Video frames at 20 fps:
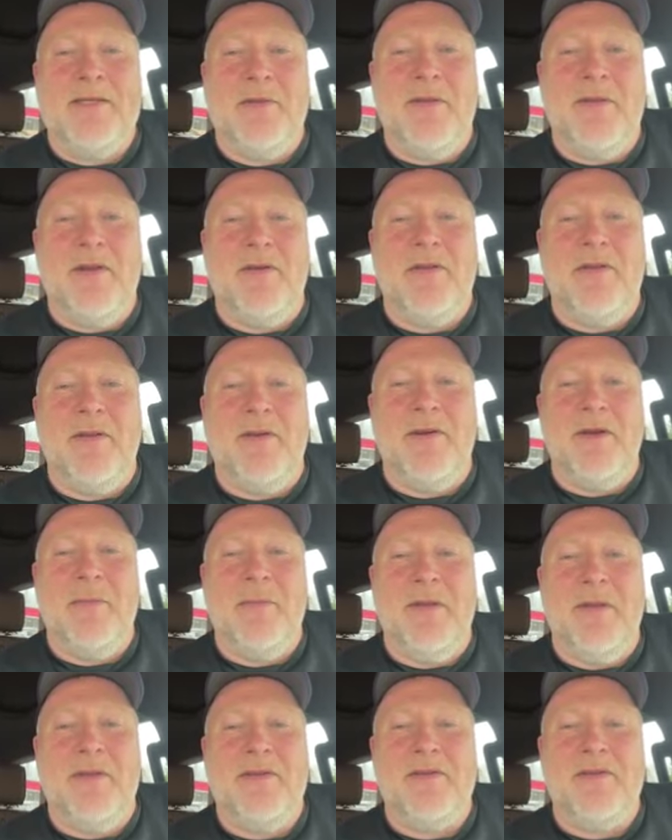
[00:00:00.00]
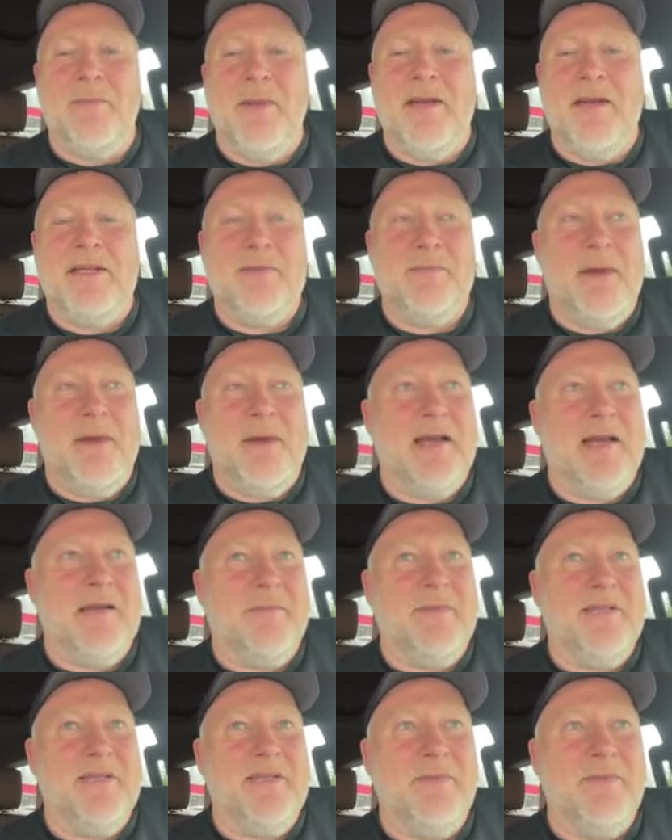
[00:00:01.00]
they're going to be tremendous
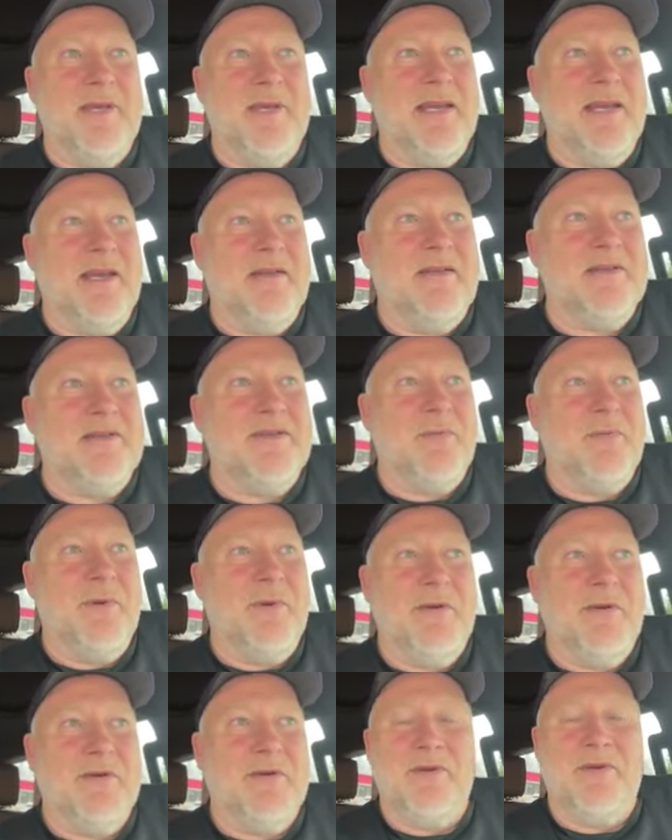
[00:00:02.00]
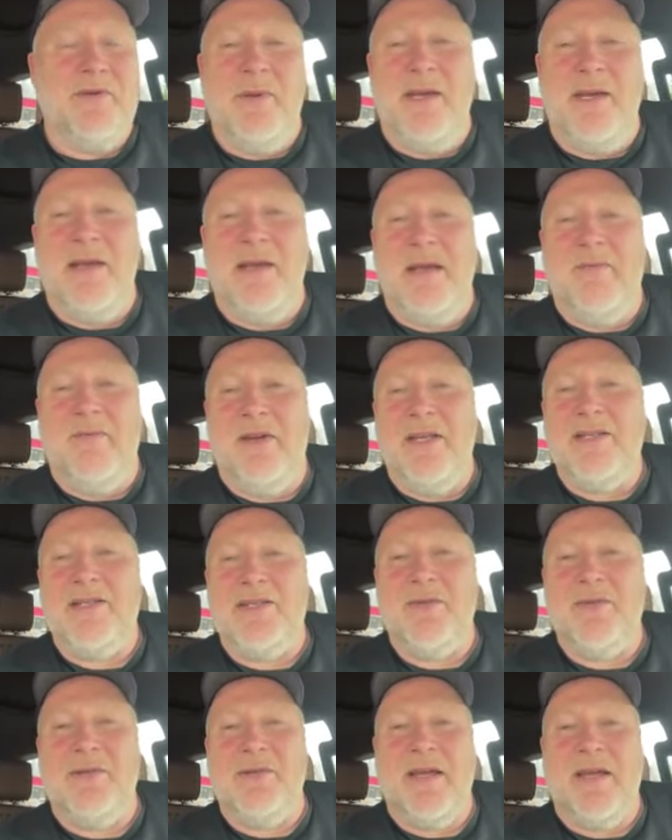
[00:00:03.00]
backup this weekend should we have an
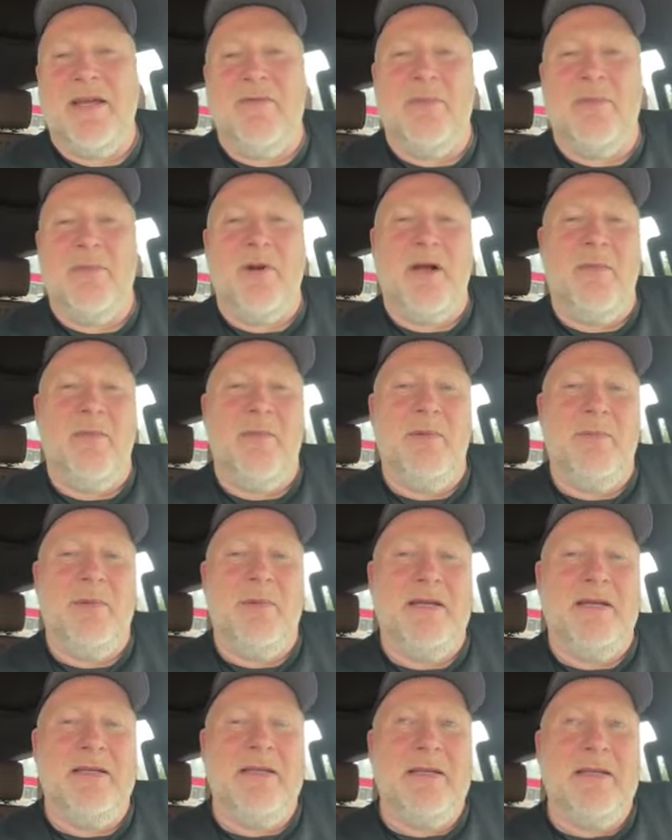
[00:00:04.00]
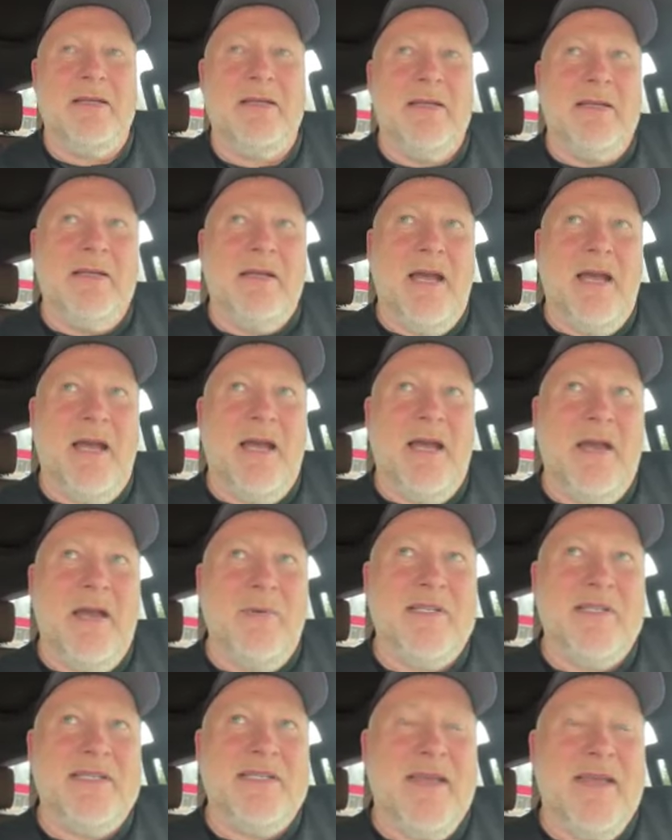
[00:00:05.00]
issue and have a problem. But I
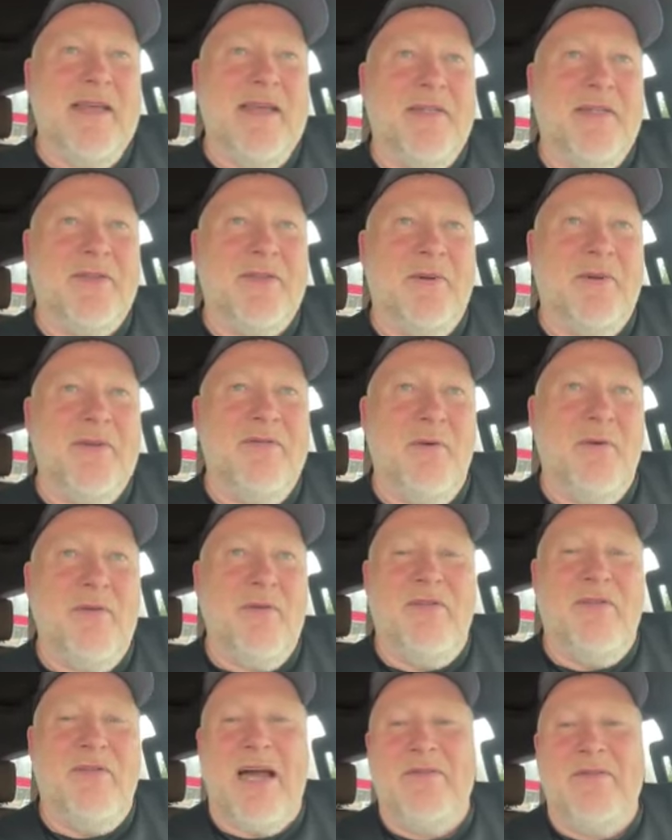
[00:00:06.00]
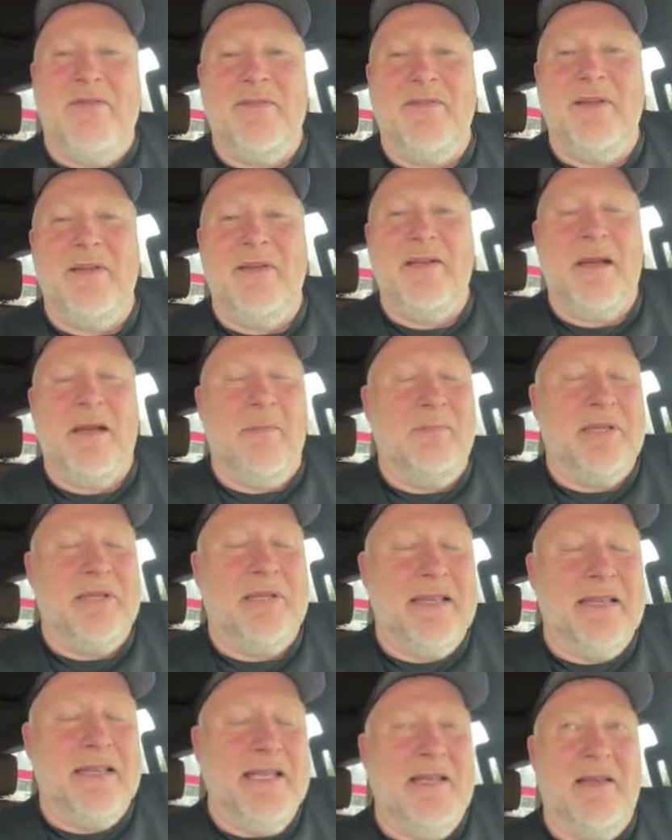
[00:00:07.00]
would say that 3, 4, 5 have
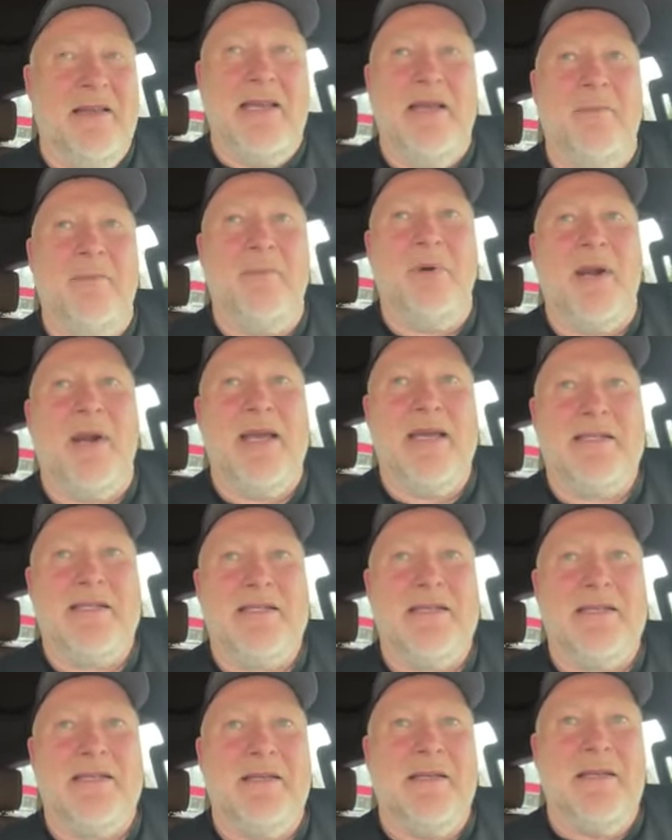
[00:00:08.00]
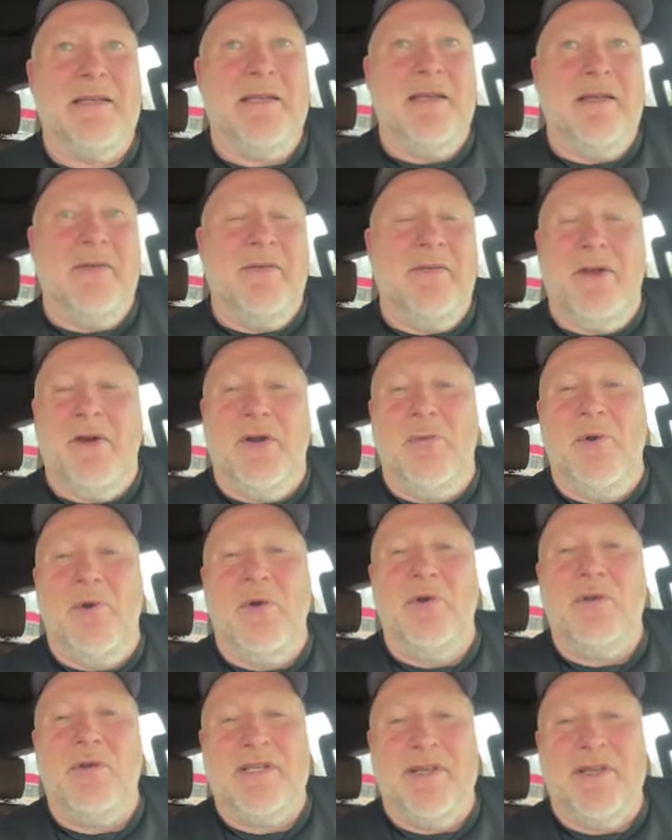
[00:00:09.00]
completely embraced their
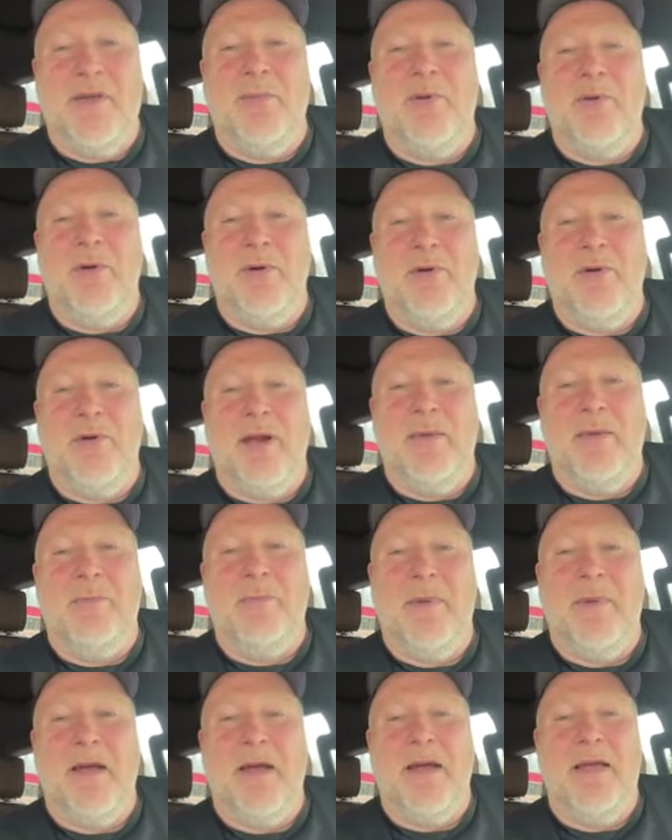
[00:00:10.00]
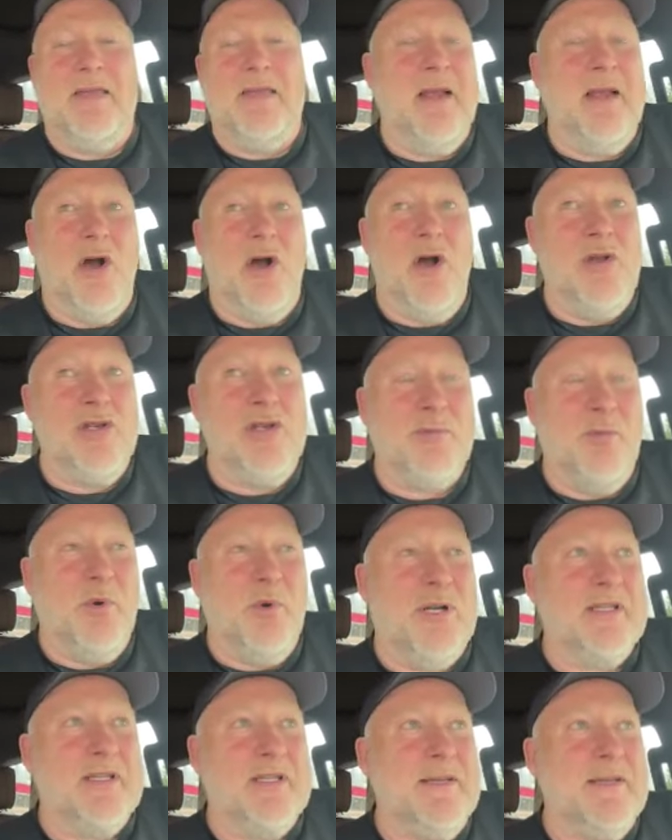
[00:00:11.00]
roles in the program. I think all
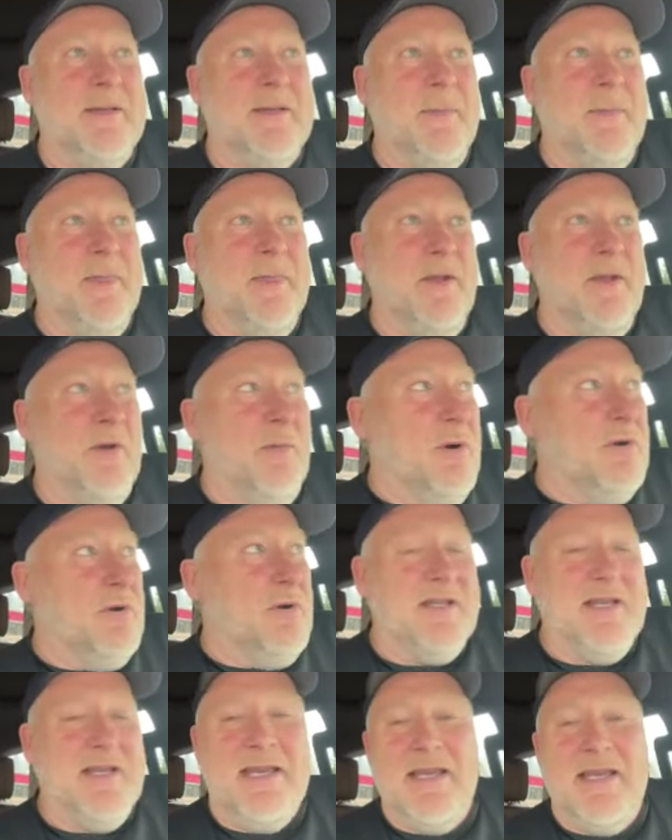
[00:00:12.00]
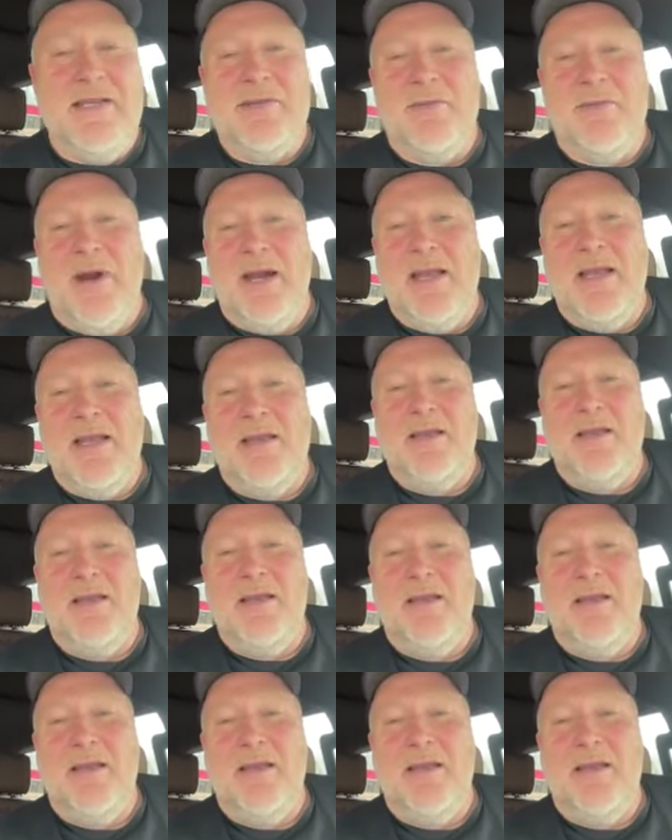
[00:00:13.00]
sports, you know, most of the kids running